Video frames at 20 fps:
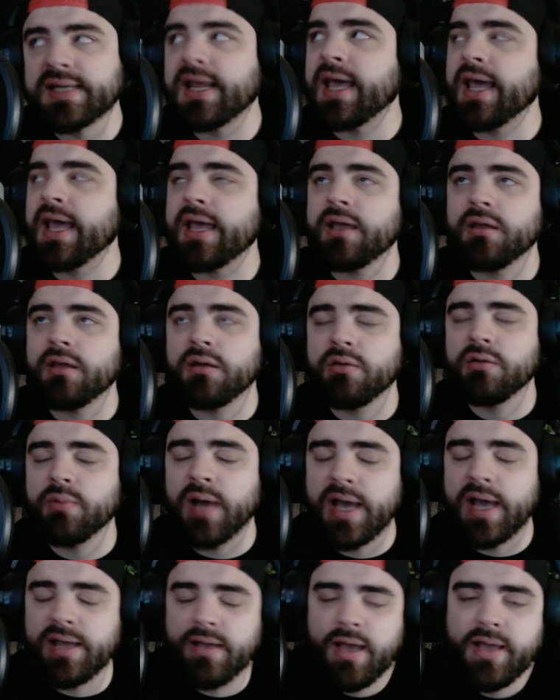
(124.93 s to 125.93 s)
"Hey,
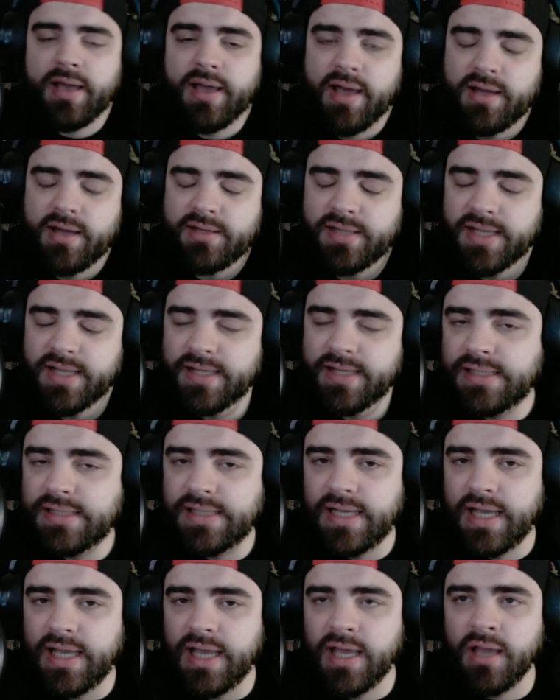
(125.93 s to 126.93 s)
I kind of like
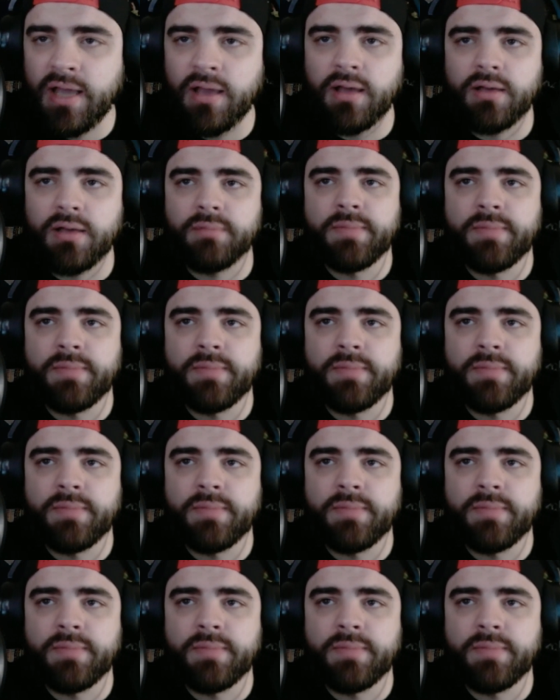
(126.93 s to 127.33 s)
singing.